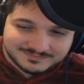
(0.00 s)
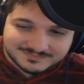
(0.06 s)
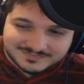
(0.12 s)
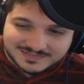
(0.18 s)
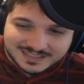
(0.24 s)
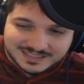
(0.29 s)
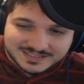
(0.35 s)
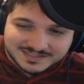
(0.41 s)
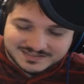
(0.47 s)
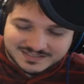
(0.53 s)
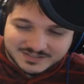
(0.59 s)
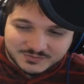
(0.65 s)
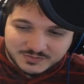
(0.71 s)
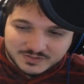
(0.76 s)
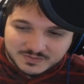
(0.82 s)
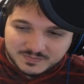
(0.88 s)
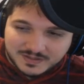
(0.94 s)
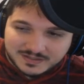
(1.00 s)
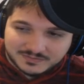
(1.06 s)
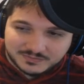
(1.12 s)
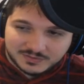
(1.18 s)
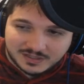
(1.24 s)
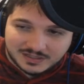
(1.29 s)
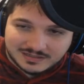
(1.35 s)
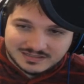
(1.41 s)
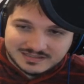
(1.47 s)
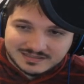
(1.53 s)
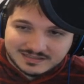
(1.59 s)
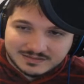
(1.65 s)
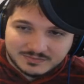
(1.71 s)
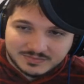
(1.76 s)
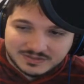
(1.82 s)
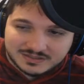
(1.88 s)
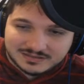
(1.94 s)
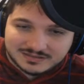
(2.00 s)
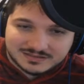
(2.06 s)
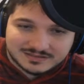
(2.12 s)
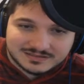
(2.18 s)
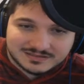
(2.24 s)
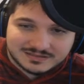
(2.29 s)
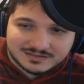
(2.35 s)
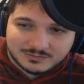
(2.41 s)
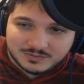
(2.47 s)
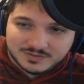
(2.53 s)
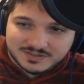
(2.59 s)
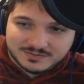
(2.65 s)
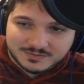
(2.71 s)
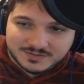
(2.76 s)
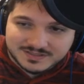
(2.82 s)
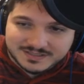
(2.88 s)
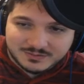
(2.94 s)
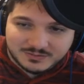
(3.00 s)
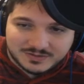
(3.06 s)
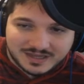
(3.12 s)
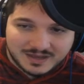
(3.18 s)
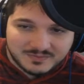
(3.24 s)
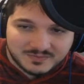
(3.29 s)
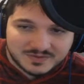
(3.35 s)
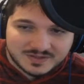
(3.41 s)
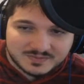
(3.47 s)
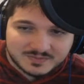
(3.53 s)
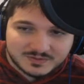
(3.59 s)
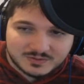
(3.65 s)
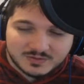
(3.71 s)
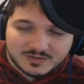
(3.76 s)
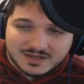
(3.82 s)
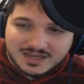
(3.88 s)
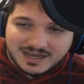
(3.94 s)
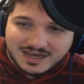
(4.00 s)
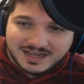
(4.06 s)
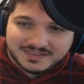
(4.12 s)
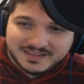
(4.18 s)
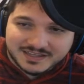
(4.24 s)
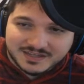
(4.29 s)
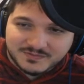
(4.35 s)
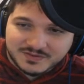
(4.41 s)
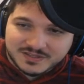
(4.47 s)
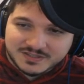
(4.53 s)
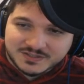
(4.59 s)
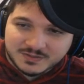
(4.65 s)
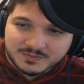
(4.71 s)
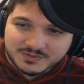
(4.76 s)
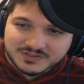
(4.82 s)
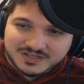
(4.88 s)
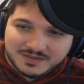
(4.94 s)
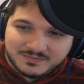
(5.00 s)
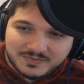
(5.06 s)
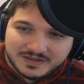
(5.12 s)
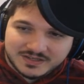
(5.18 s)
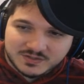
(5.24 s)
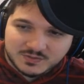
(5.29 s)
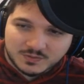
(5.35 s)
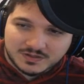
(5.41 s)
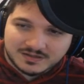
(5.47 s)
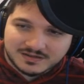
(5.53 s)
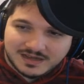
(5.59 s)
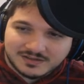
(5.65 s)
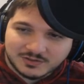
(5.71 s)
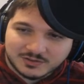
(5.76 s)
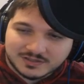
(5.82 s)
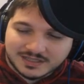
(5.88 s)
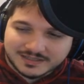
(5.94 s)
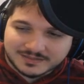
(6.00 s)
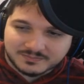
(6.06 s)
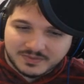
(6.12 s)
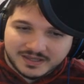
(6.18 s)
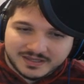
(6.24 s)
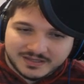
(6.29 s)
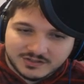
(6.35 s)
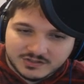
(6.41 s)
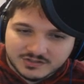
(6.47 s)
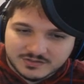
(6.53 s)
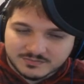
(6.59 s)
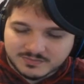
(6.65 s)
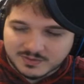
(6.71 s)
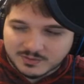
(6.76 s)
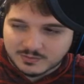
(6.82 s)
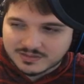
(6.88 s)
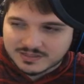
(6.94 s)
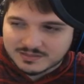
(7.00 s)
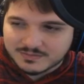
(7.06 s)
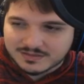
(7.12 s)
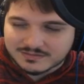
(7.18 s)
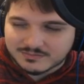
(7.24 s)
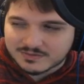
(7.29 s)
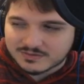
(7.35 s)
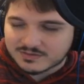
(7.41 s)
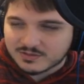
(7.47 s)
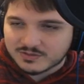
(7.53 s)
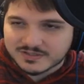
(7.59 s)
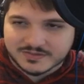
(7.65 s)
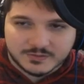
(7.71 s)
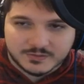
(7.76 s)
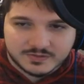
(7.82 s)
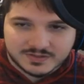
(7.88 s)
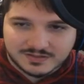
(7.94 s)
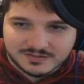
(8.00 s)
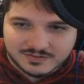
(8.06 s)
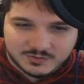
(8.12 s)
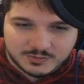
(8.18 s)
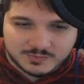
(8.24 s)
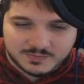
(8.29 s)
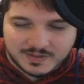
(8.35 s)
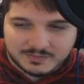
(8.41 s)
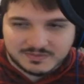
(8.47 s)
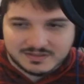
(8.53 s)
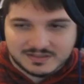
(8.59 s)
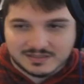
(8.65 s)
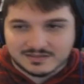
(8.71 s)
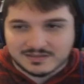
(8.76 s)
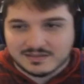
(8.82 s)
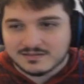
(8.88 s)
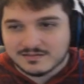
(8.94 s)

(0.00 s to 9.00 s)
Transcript: That's disrespectful, honestly. But you know, we'll see what happens, bro. Thank you for the super chat, page 1. I look like beige, bro. Come on, bro. Don't disrespect me like that.